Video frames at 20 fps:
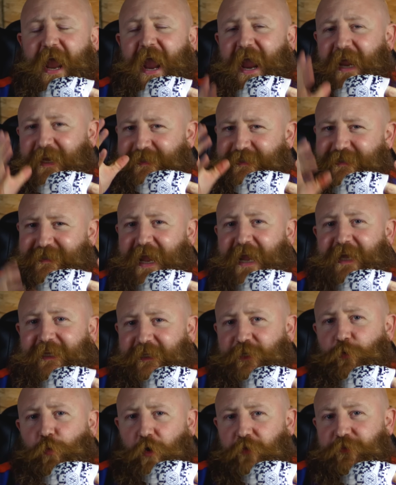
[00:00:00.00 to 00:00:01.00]

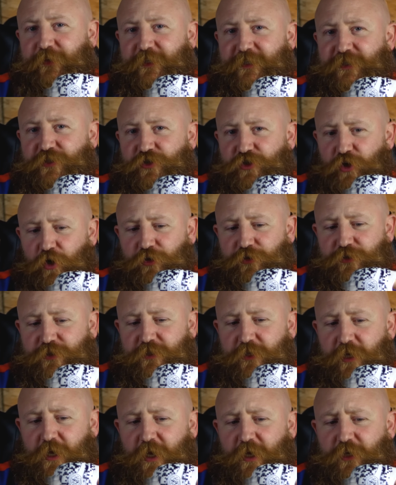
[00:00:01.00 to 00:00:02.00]
exactly what this
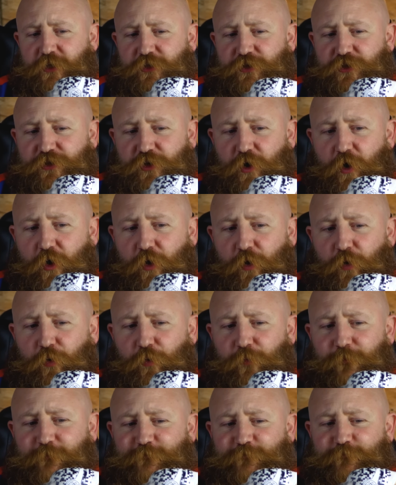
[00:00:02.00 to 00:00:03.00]
does. So